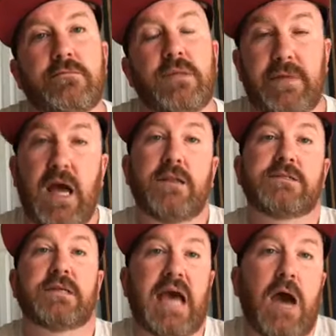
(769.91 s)
I mean,
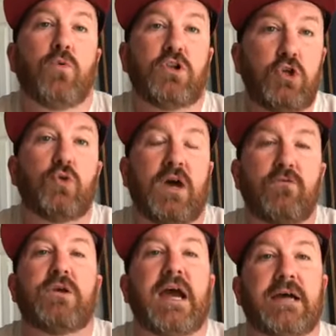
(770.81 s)
honestly, how would you have
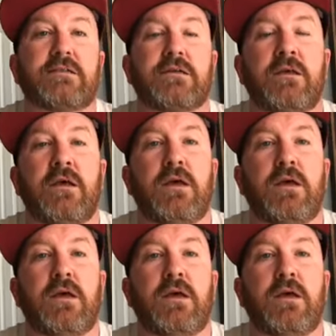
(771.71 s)
reacted?